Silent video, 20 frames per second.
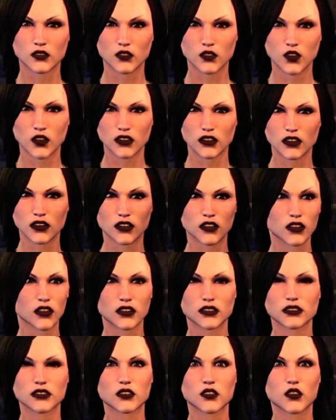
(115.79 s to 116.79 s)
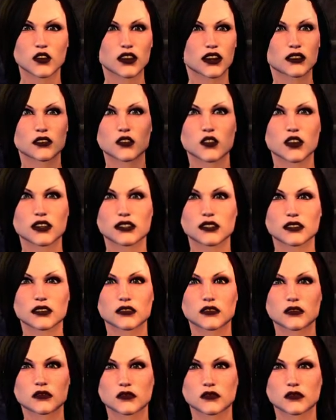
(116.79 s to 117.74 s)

truths lost to history.